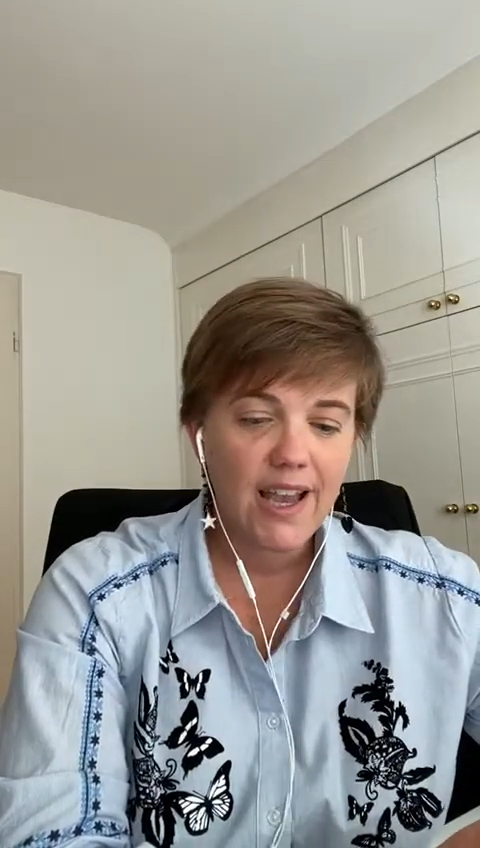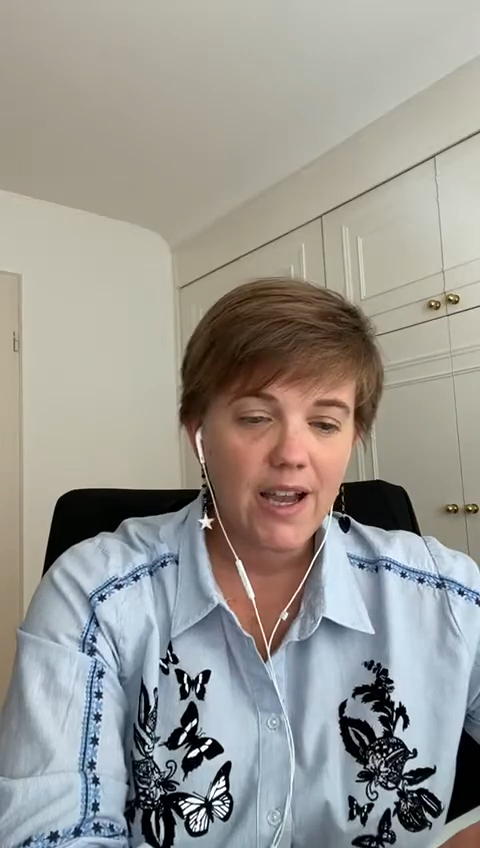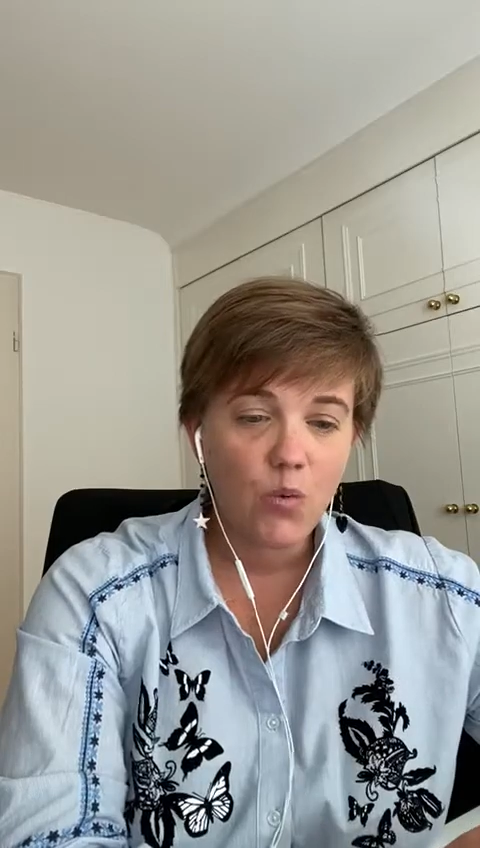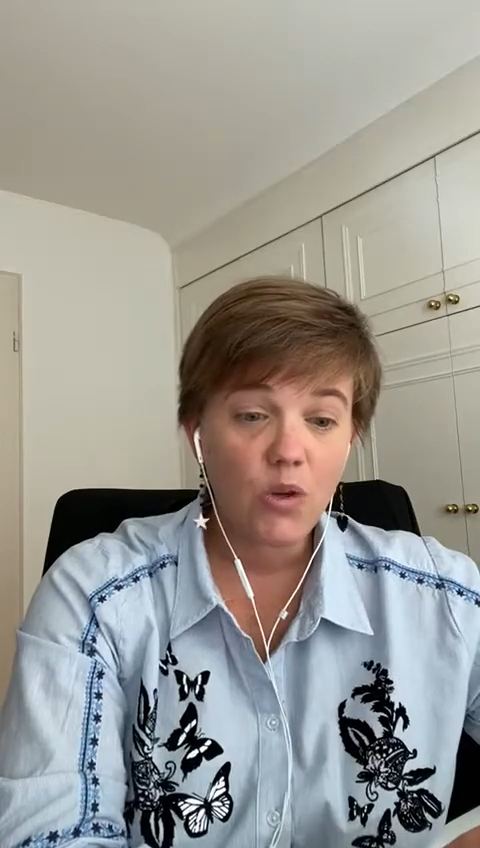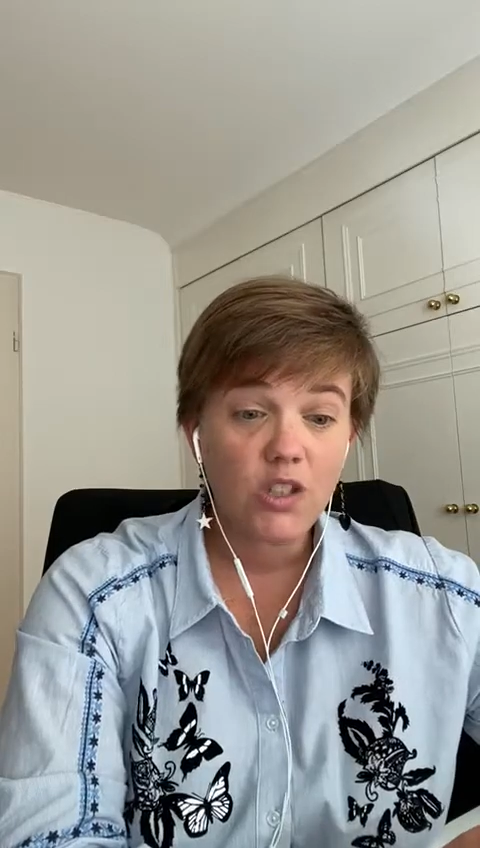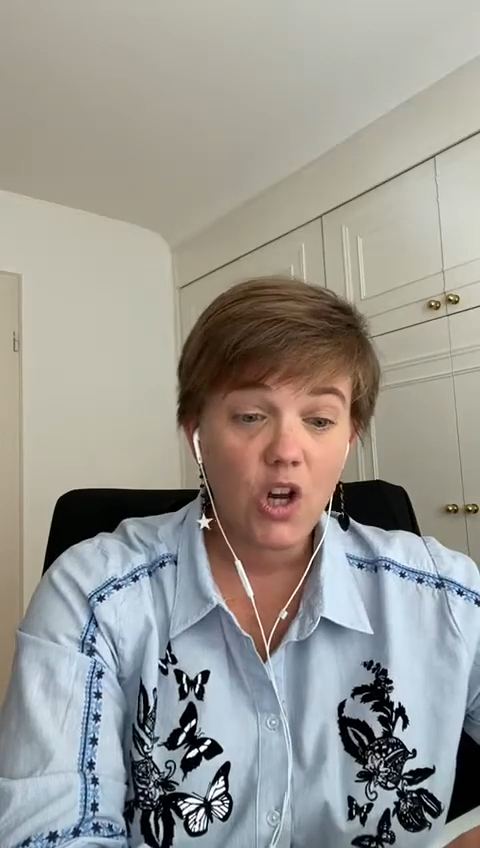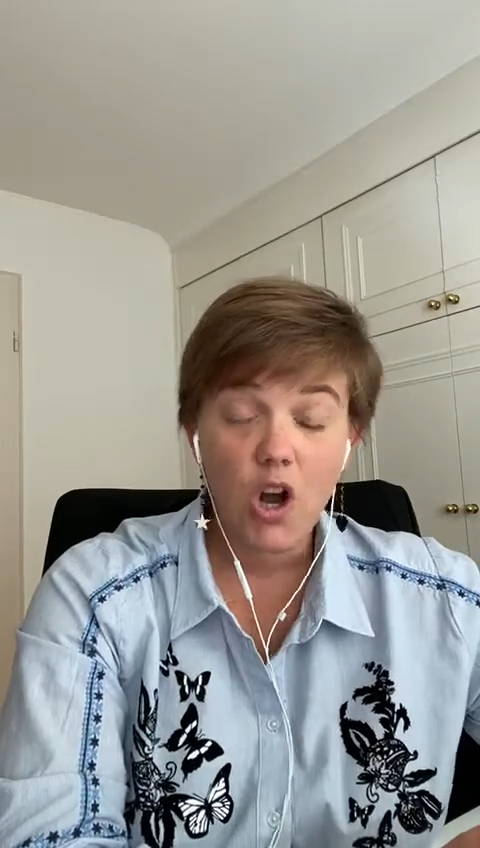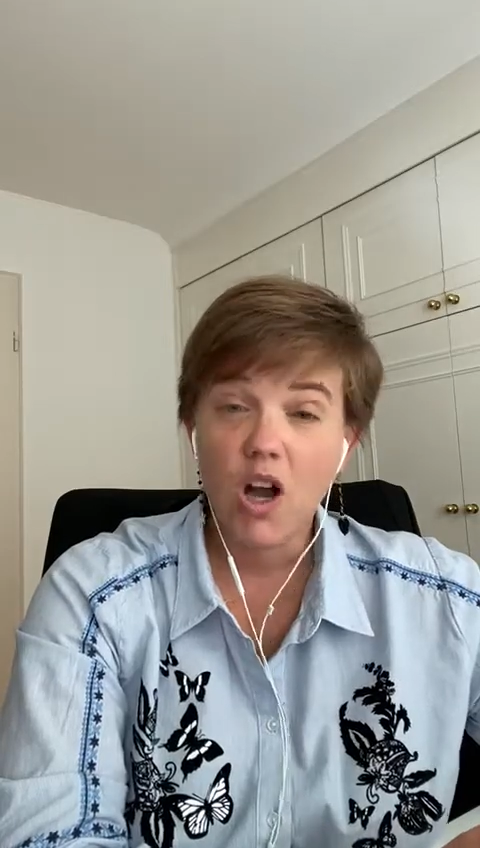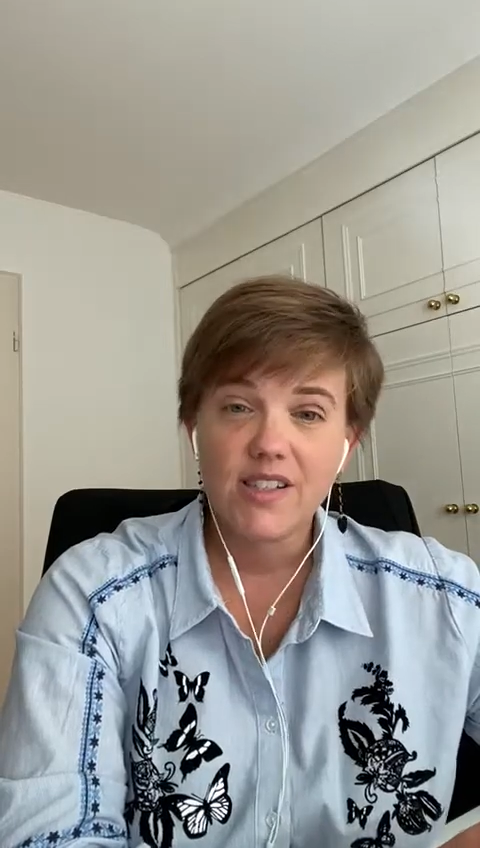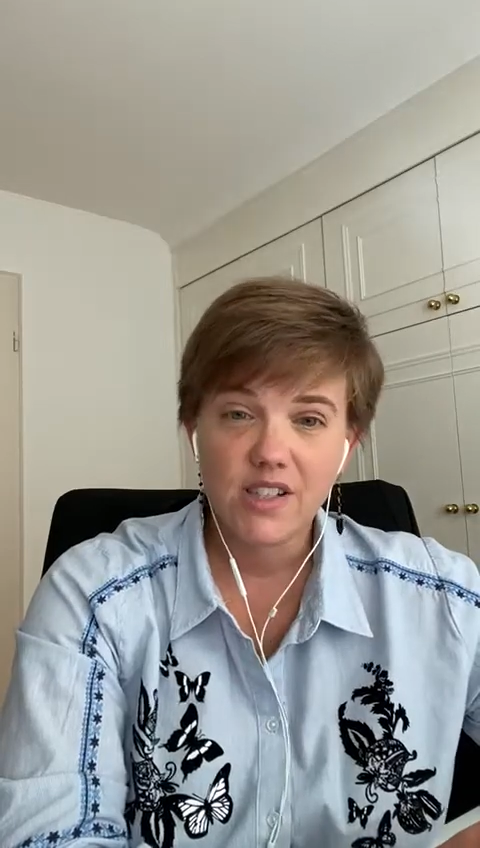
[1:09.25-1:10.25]
at what
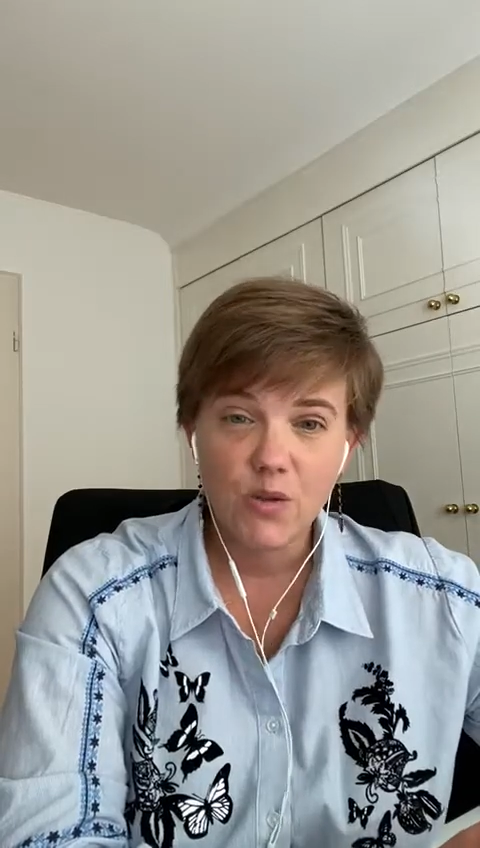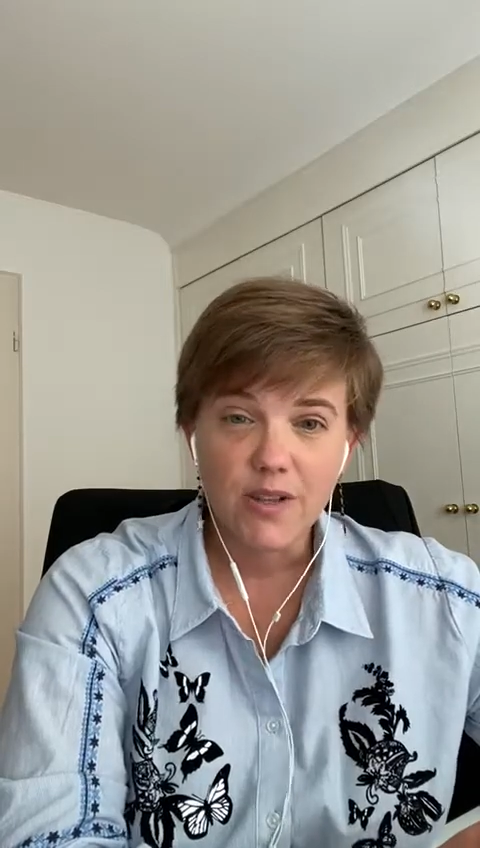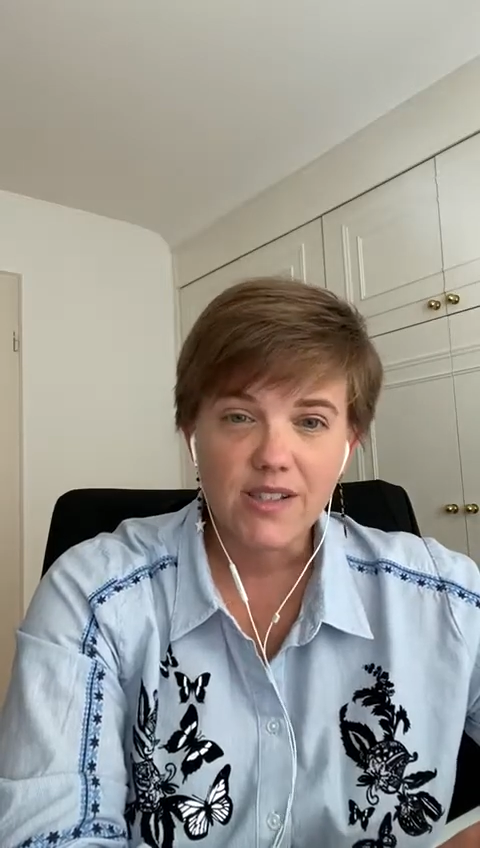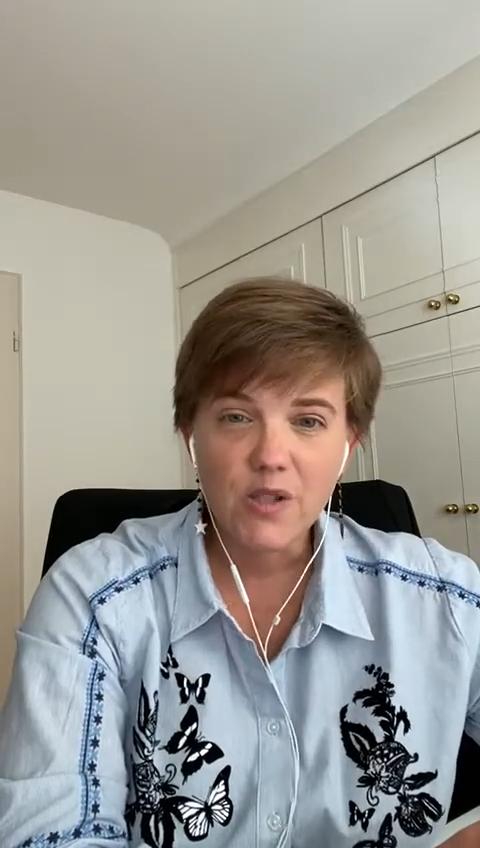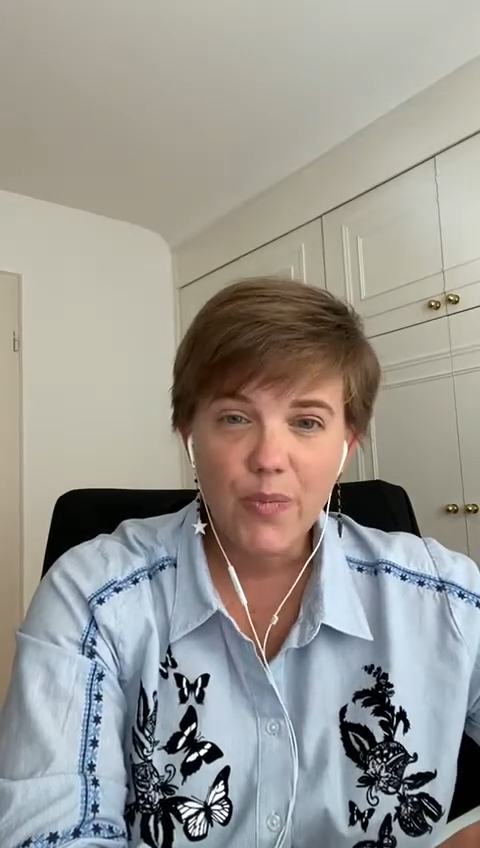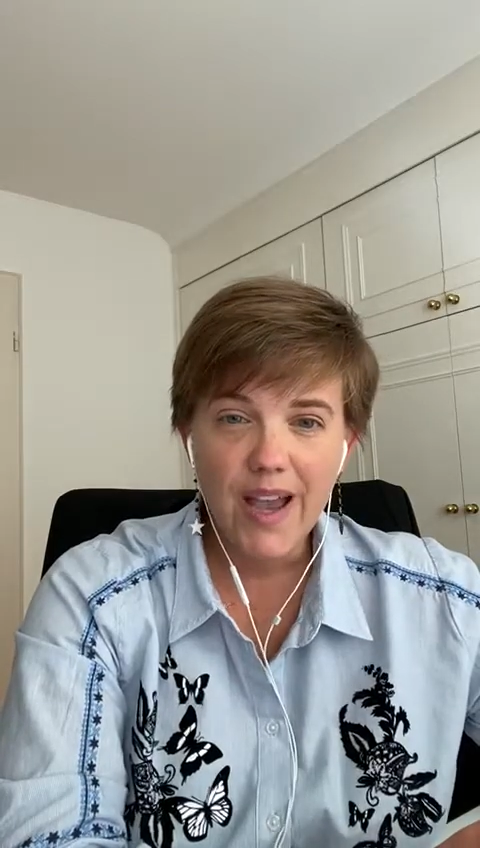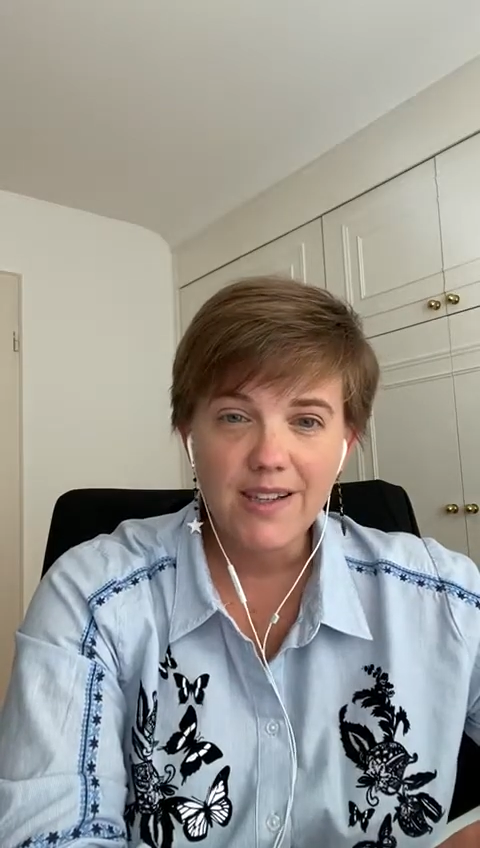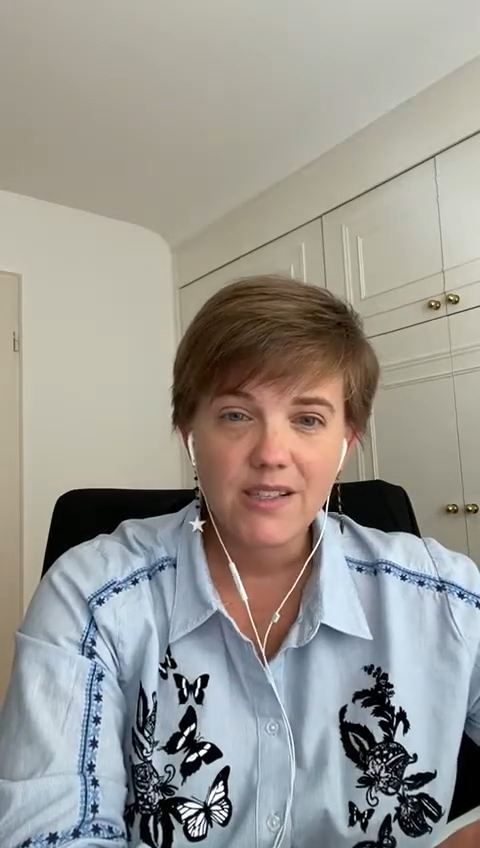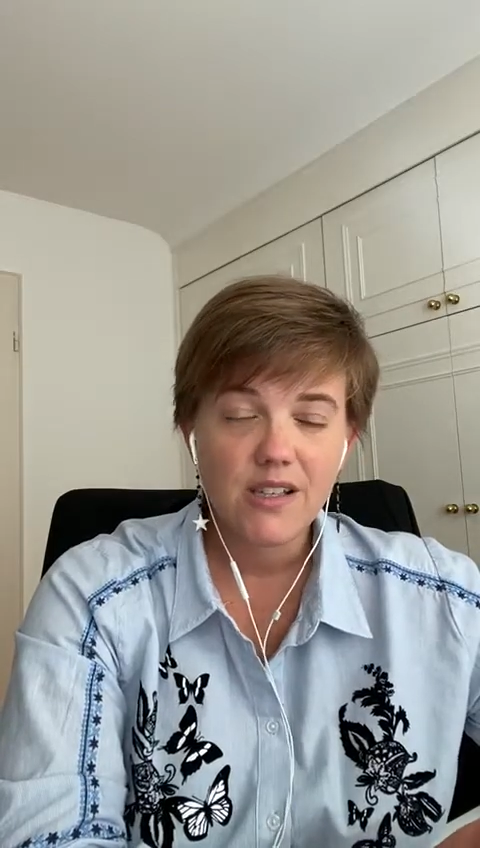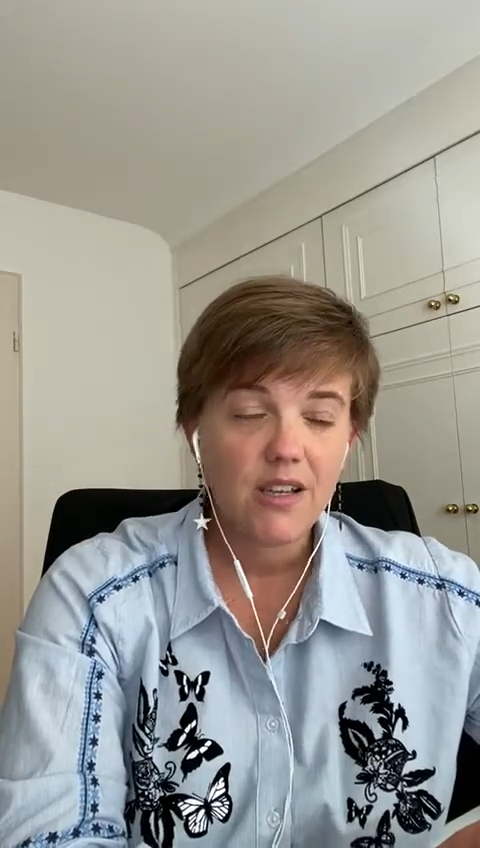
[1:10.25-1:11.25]
costs to
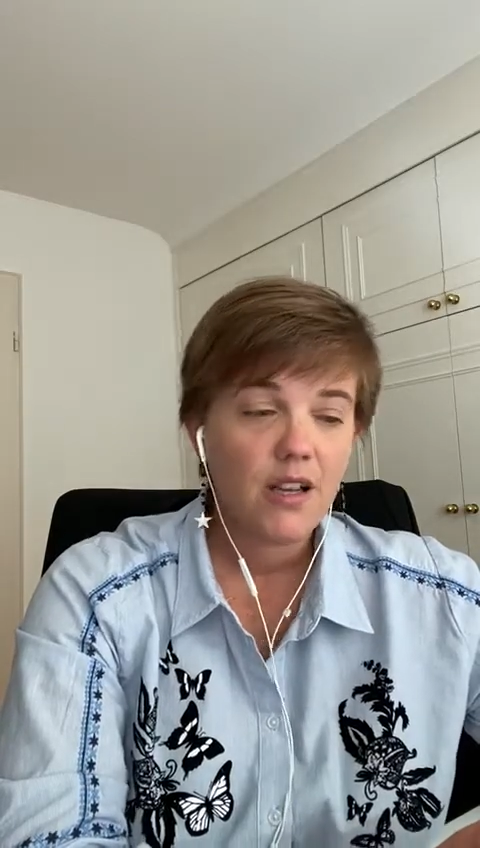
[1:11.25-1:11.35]
expect,